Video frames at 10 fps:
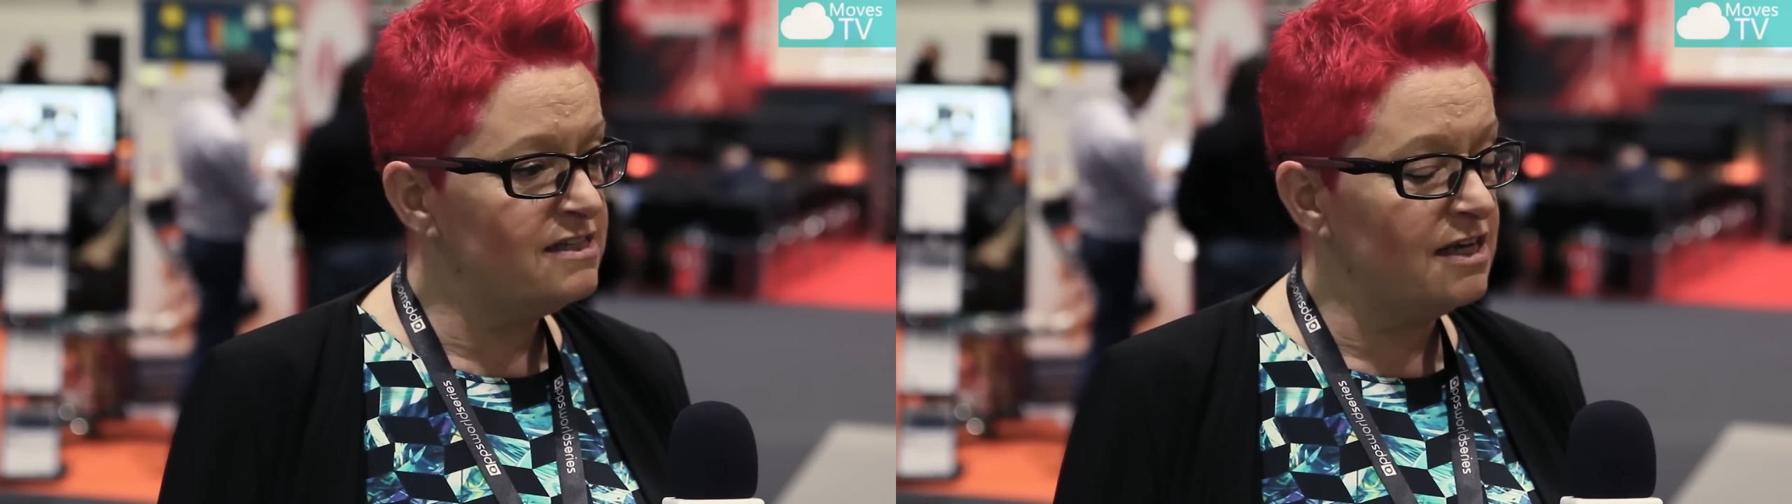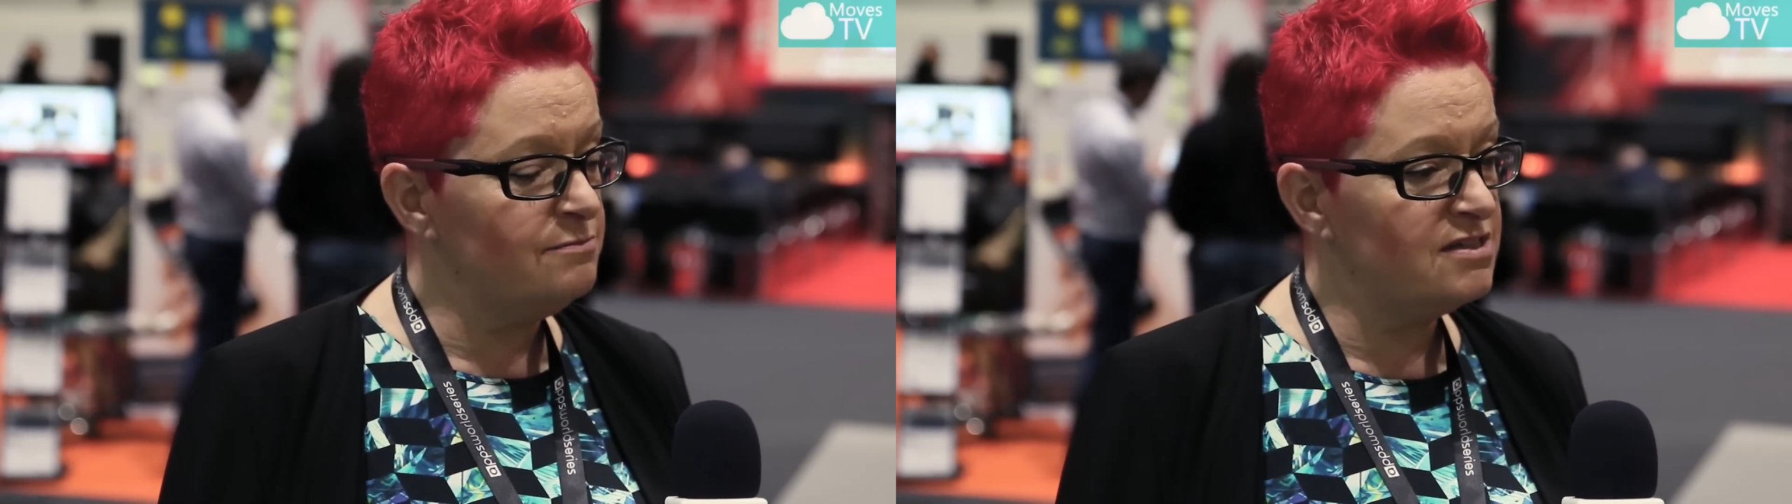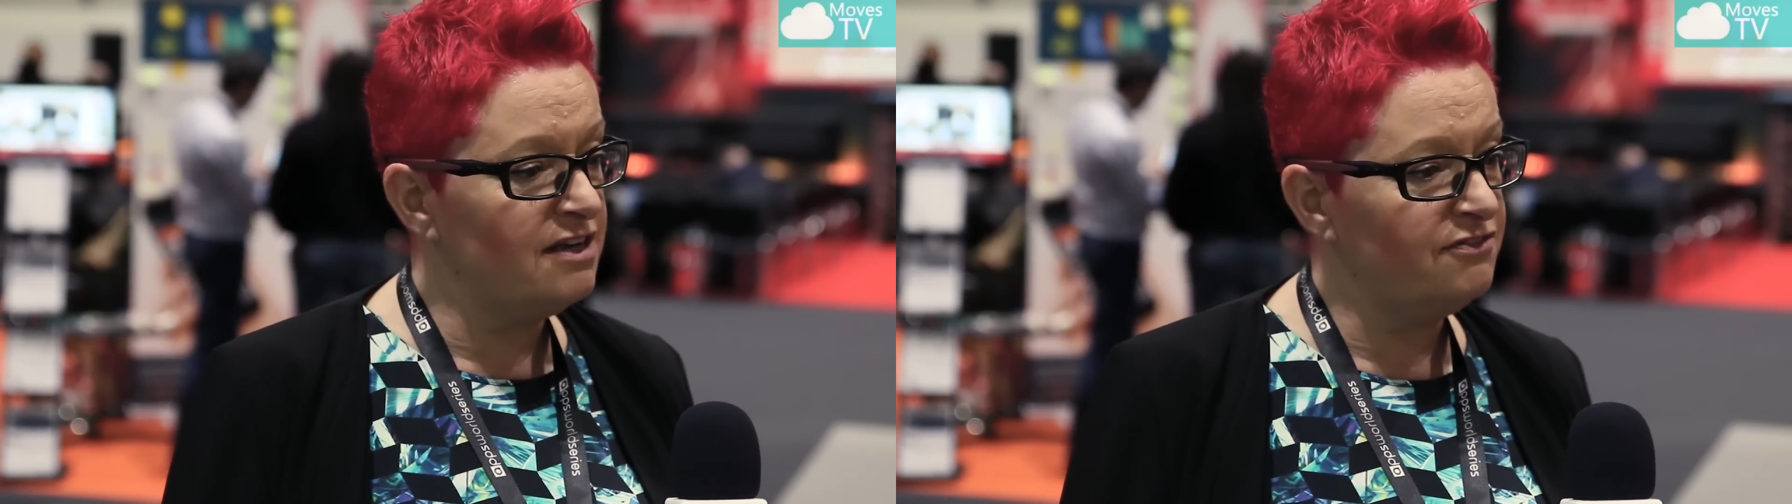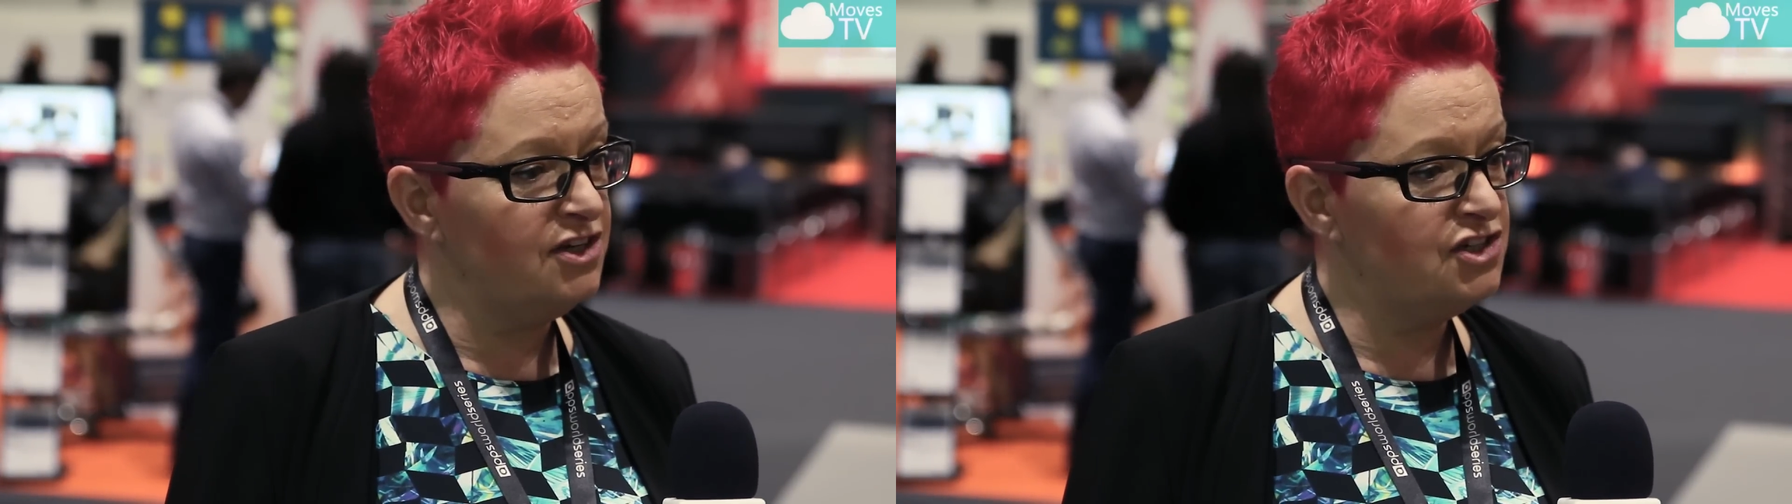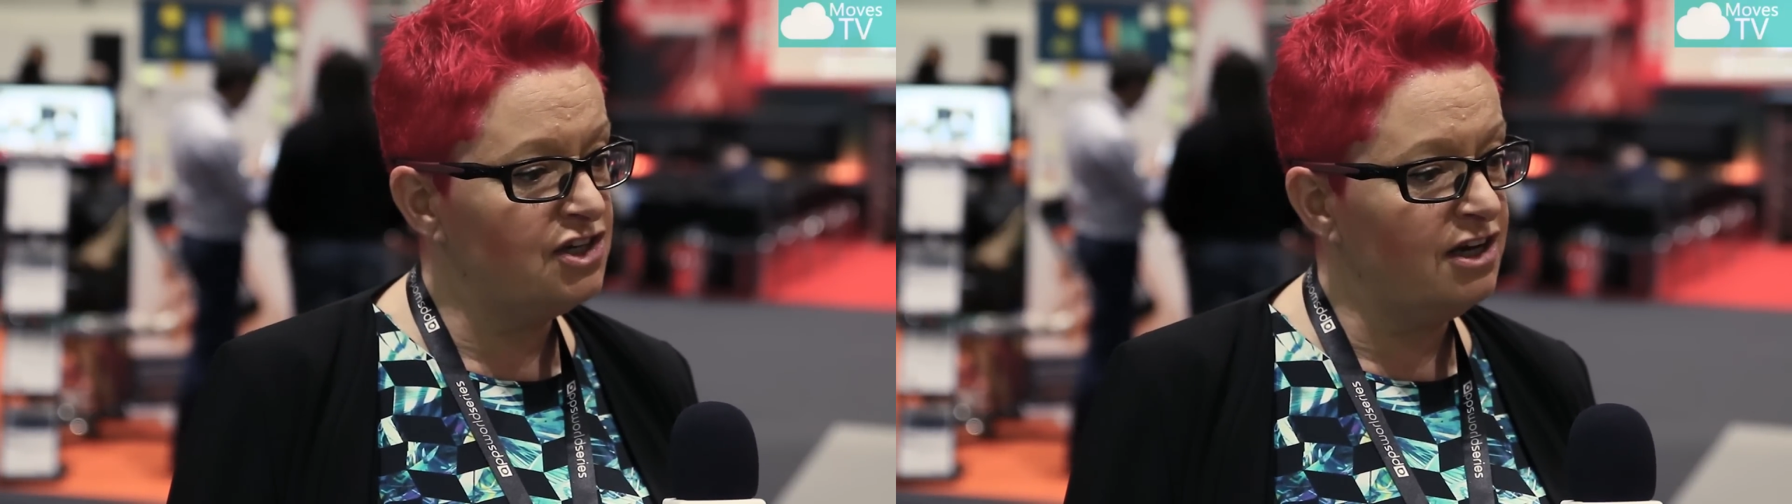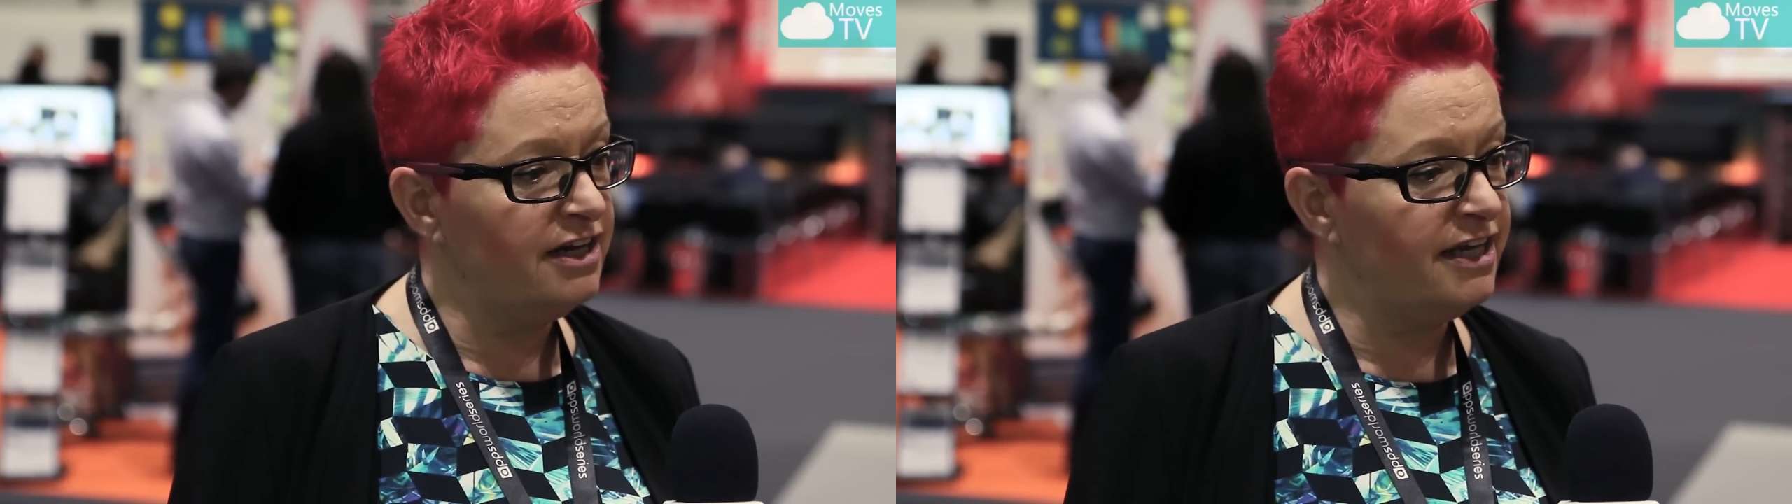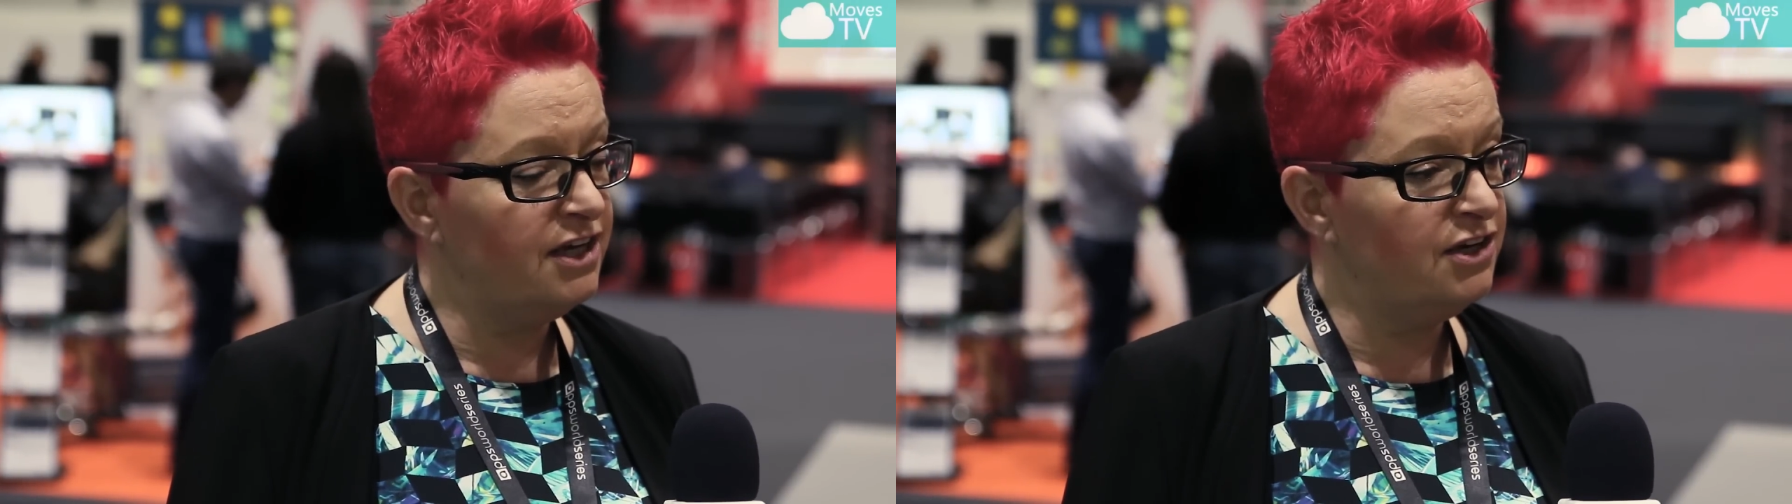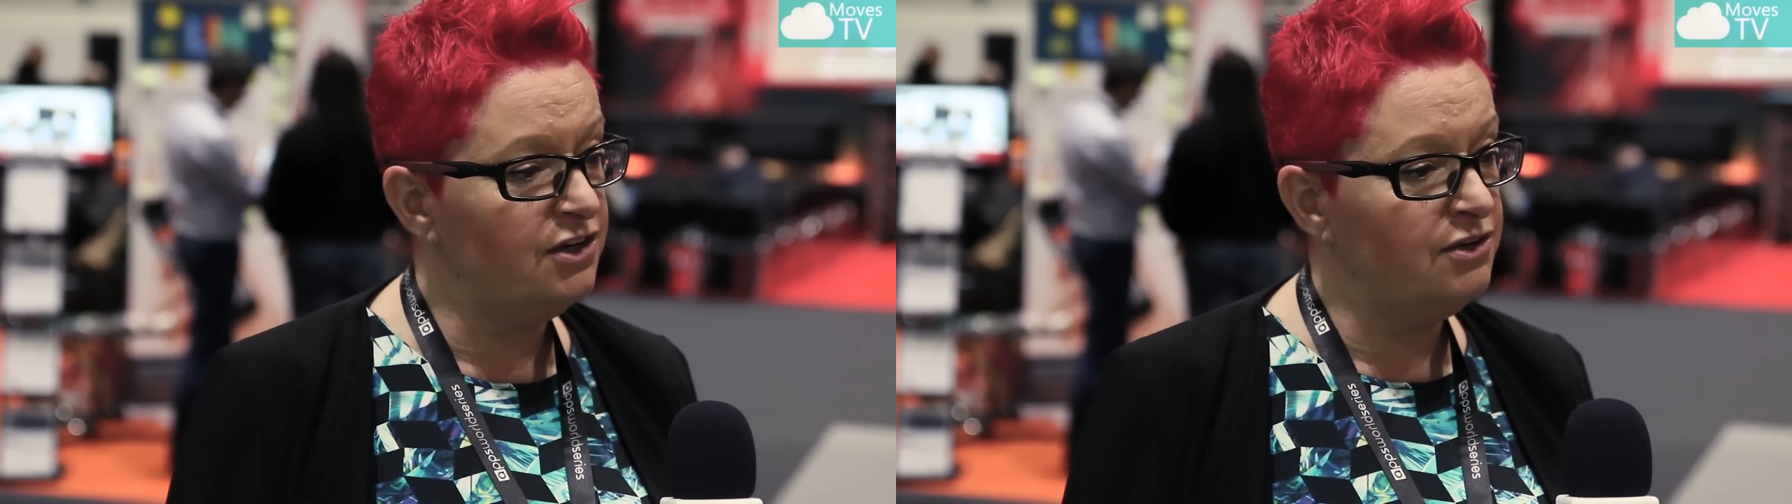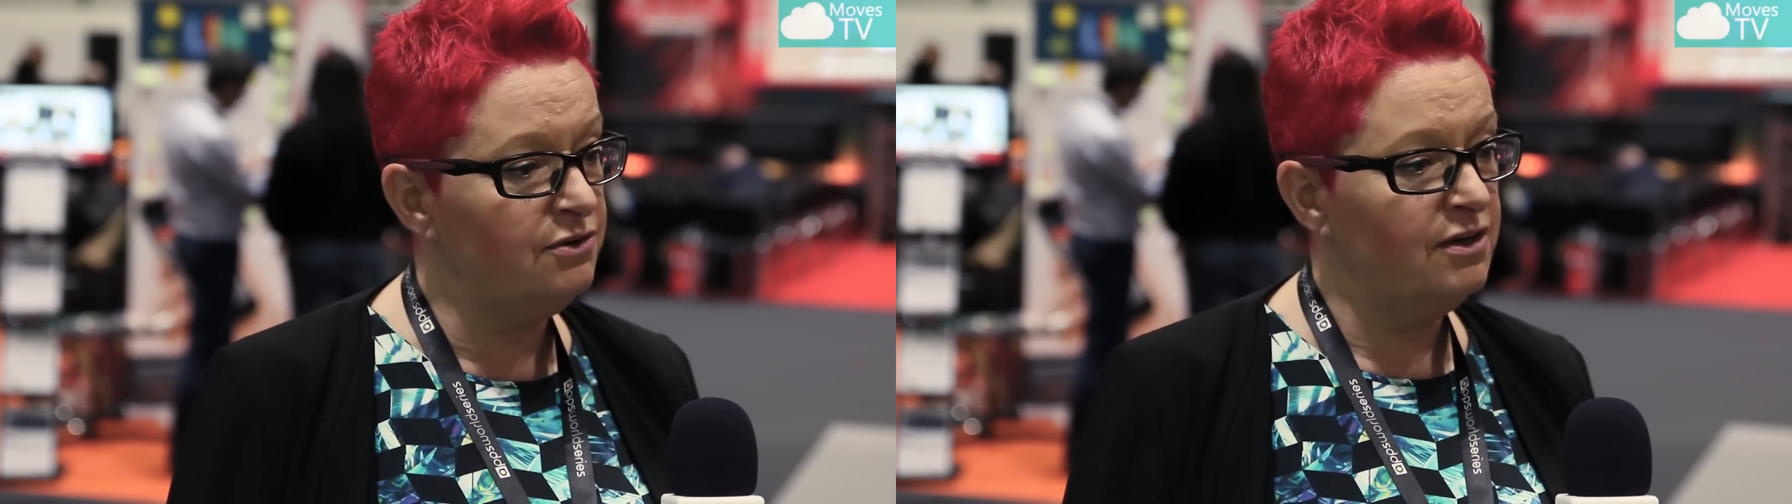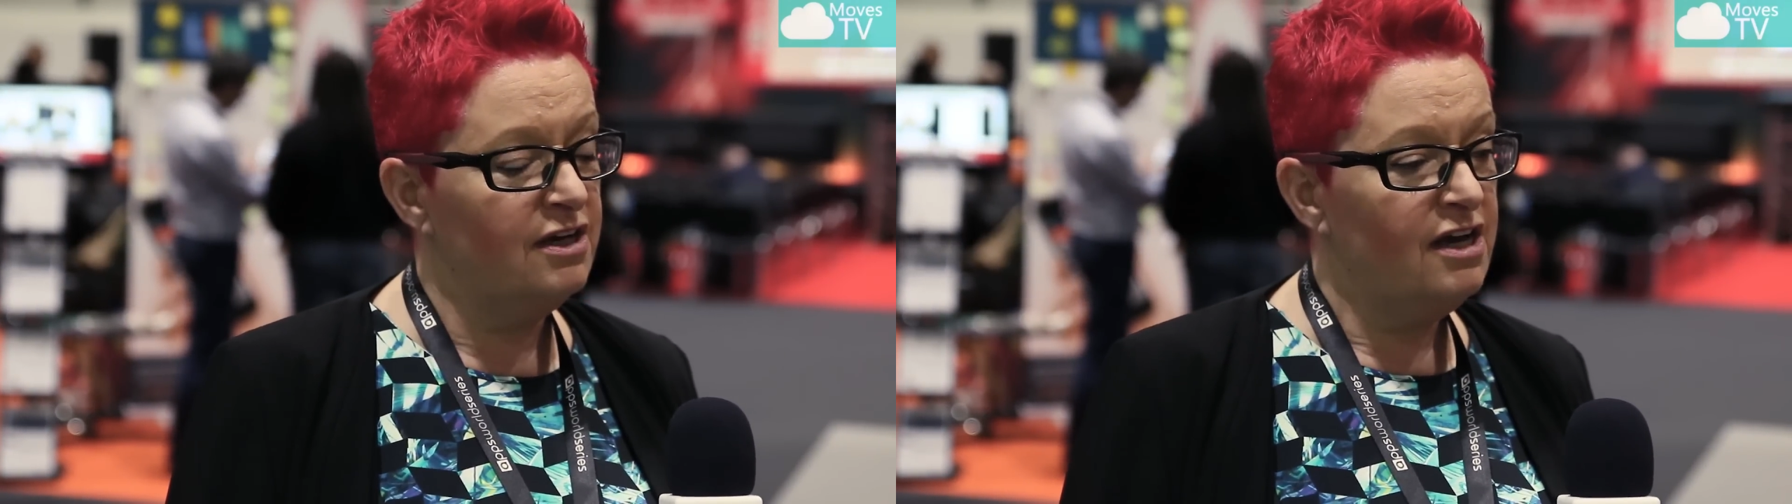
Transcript: Dame Stephanie Shirley, who